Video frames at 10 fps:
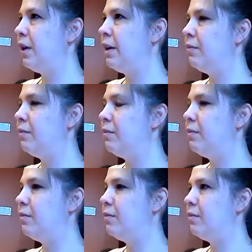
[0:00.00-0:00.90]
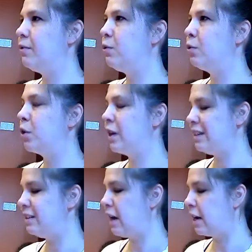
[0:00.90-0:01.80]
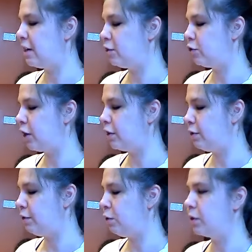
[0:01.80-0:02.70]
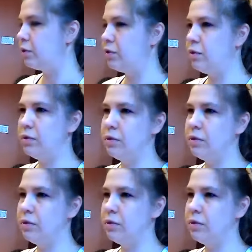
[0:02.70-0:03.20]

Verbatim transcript: Right? Durga is not a destructive force.